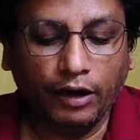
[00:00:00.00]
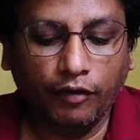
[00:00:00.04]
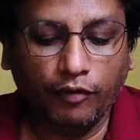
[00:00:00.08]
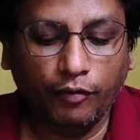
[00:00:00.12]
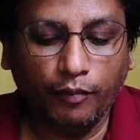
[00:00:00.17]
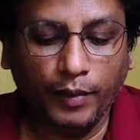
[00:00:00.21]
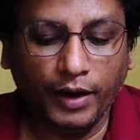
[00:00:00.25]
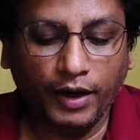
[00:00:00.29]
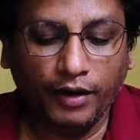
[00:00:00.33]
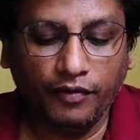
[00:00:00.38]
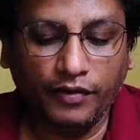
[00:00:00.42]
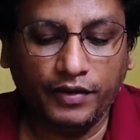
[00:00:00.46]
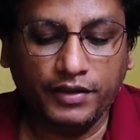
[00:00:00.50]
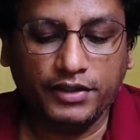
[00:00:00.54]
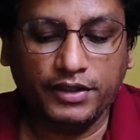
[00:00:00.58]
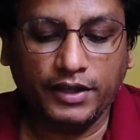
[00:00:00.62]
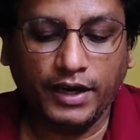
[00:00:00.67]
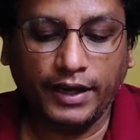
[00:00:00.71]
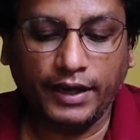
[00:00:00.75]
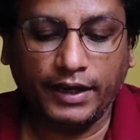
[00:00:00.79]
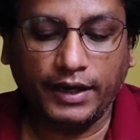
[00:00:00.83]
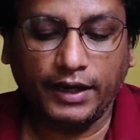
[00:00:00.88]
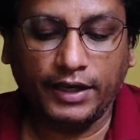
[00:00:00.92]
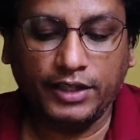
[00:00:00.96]
of benefits
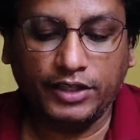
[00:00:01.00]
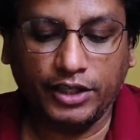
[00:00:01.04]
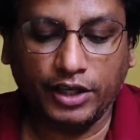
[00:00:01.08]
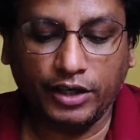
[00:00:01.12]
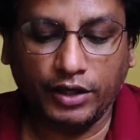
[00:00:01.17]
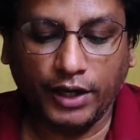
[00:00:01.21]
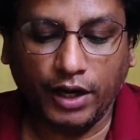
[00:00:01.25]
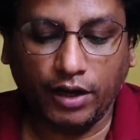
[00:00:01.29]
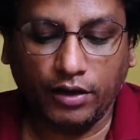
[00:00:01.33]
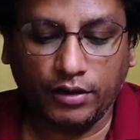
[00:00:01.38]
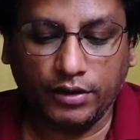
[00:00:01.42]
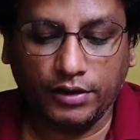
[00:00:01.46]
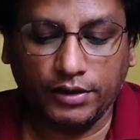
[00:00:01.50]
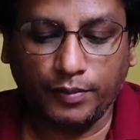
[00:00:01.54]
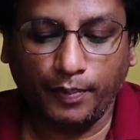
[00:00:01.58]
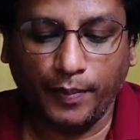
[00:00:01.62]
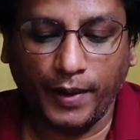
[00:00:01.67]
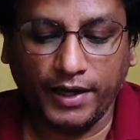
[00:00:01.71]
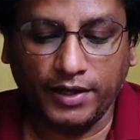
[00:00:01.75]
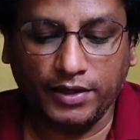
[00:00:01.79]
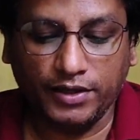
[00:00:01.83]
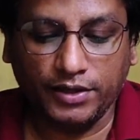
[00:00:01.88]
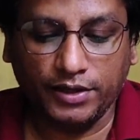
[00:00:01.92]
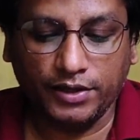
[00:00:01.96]
like ration cards,
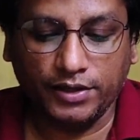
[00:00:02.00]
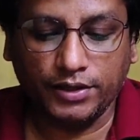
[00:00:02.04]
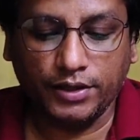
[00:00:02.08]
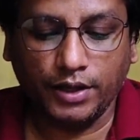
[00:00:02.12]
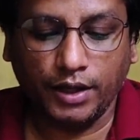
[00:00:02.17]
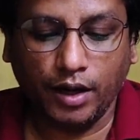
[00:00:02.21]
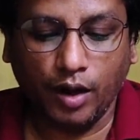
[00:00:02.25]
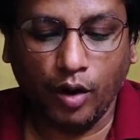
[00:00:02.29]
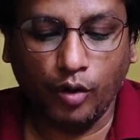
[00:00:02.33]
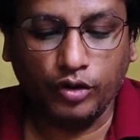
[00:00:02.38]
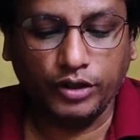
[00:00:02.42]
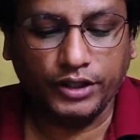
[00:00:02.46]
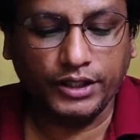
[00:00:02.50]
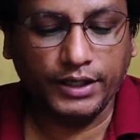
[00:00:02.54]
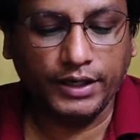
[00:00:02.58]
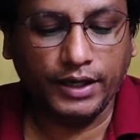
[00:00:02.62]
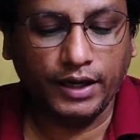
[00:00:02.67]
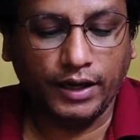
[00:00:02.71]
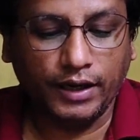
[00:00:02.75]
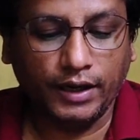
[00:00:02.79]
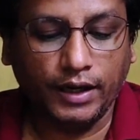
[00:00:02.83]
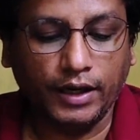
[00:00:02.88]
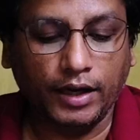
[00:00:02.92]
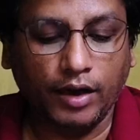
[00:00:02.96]
pensions or housing
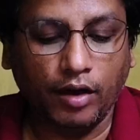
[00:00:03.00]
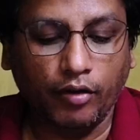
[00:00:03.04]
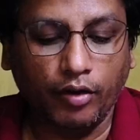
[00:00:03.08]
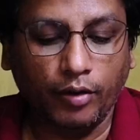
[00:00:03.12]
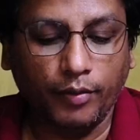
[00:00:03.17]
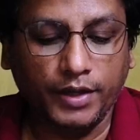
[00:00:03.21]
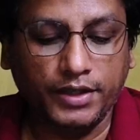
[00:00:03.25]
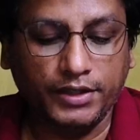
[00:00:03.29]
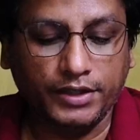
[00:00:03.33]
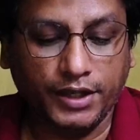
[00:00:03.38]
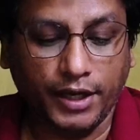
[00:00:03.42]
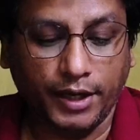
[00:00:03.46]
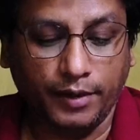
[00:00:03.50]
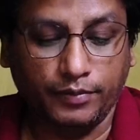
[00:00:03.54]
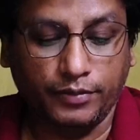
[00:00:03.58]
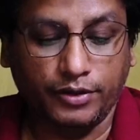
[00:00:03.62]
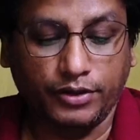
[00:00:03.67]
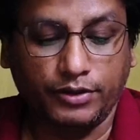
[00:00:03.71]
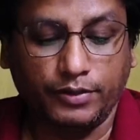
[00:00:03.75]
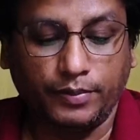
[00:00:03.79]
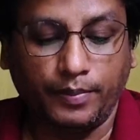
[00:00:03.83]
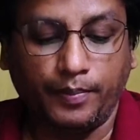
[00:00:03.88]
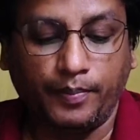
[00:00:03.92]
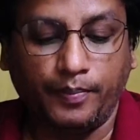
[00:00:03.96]
under government
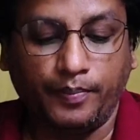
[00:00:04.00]
schemes.